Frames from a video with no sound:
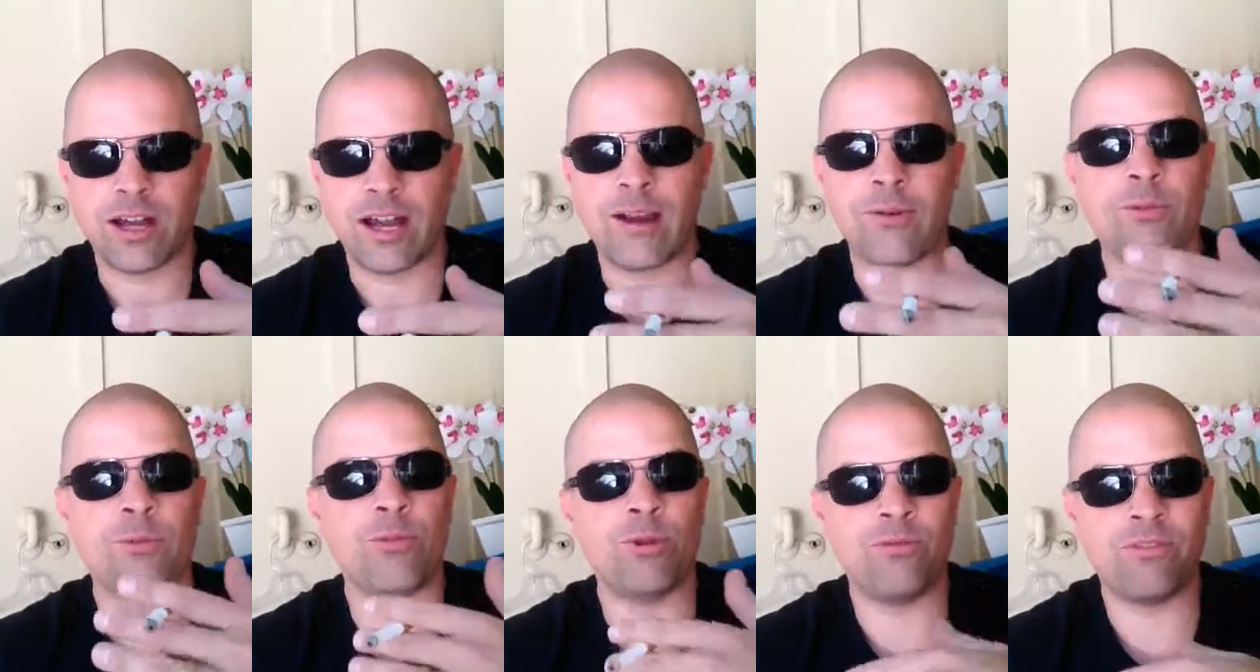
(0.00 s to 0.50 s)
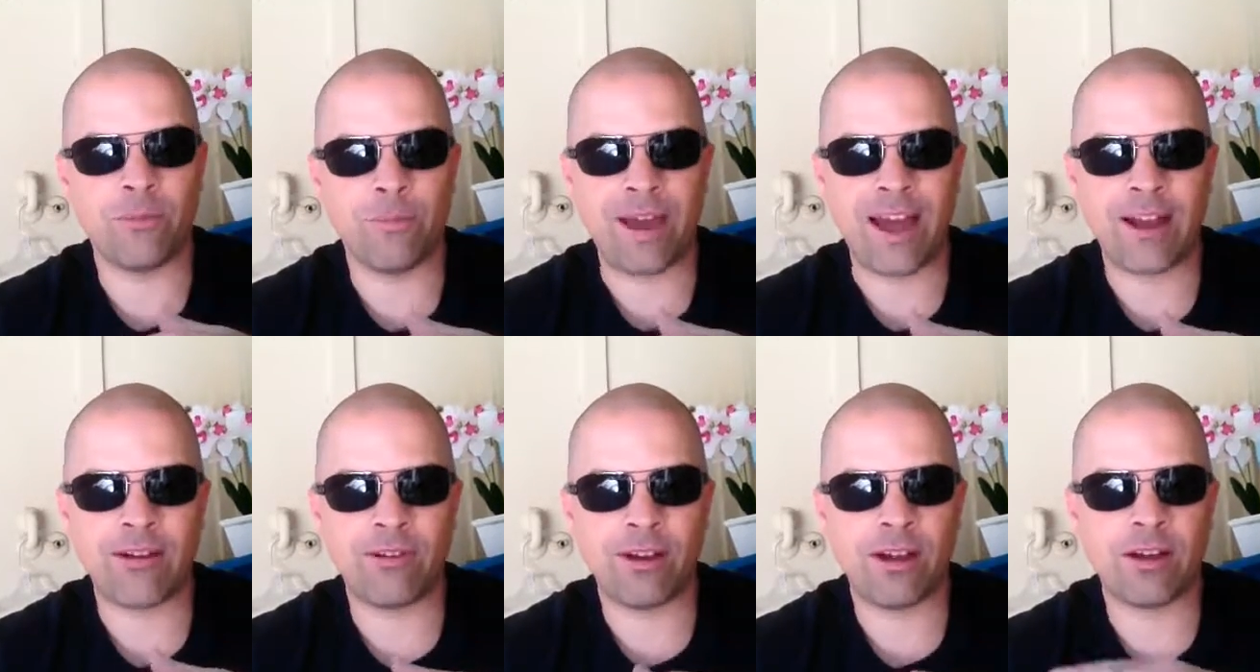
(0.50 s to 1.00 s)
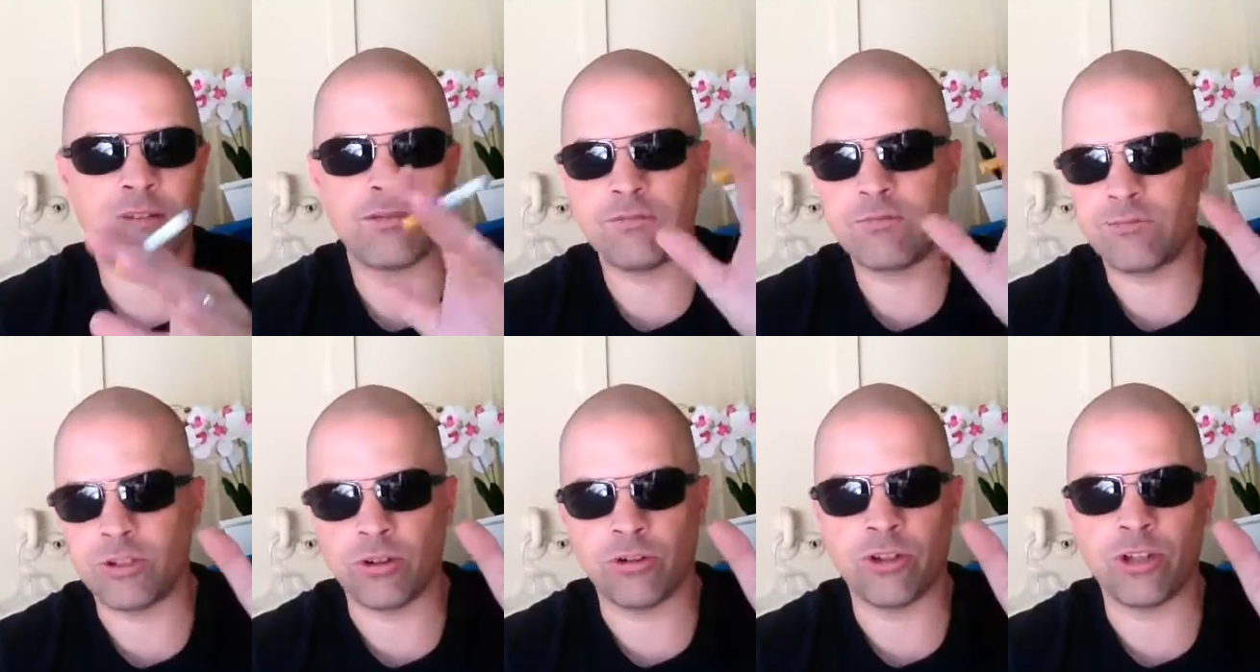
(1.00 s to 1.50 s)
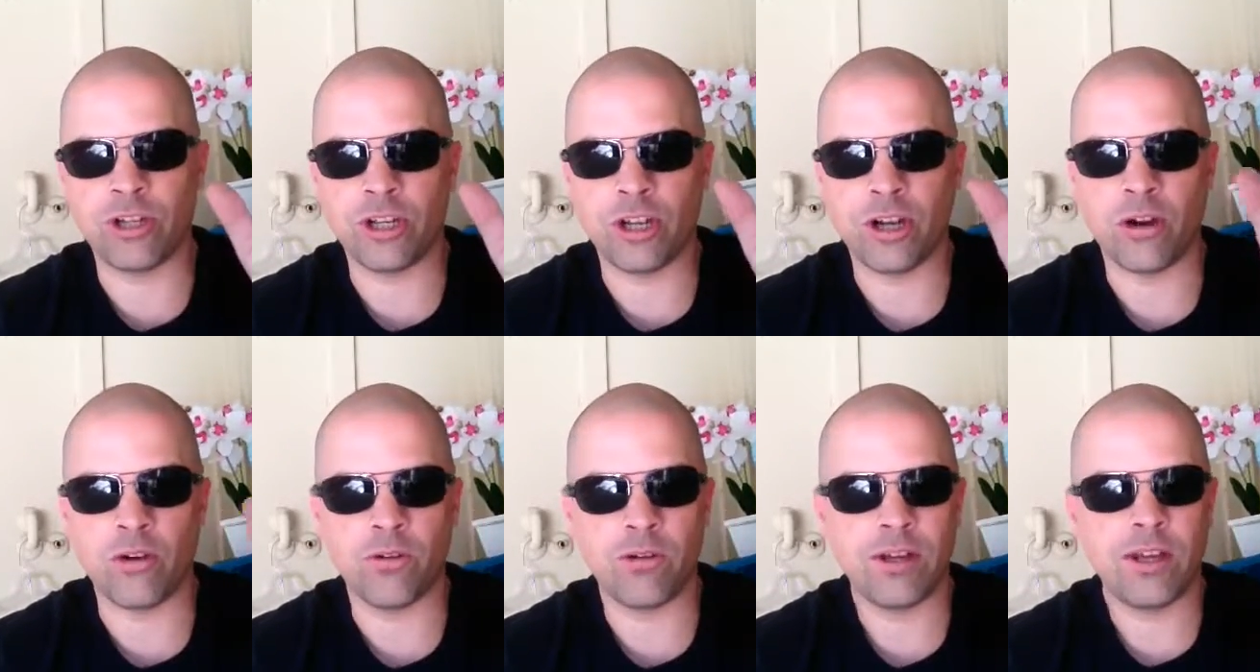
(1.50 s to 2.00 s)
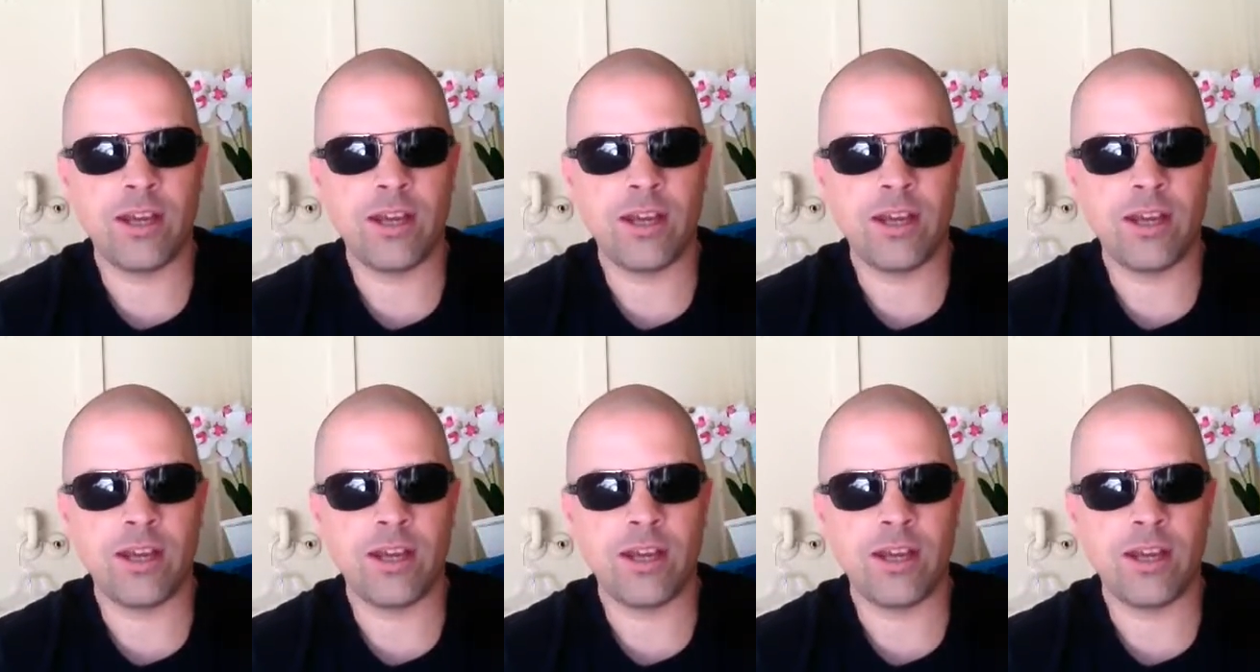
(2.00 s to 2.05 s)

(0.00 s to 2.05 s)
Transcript: I remove the background, you're good to go.